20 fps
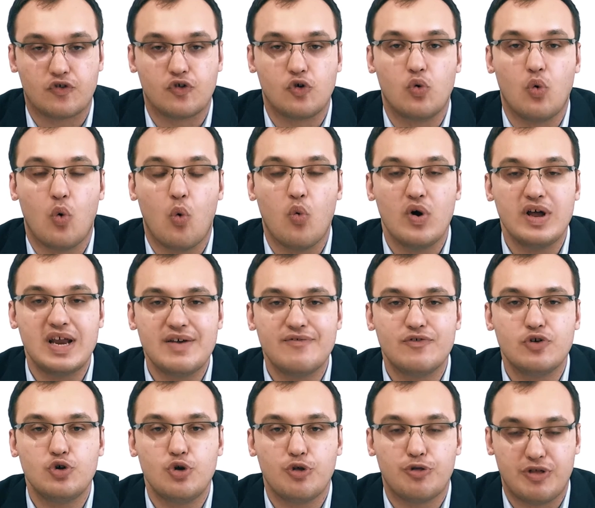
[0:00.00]
So
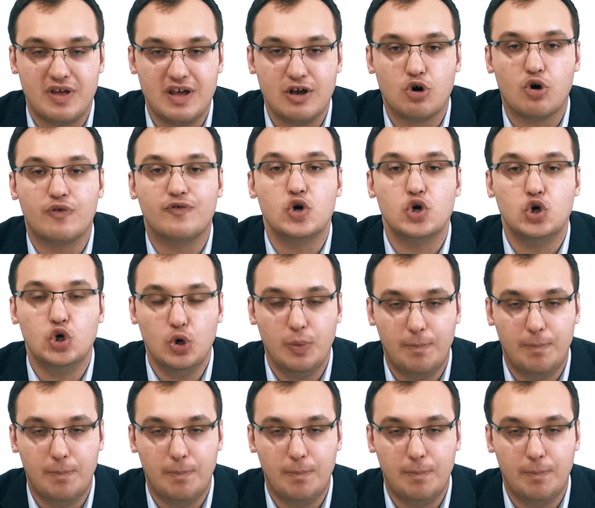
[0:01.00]
whenever you think of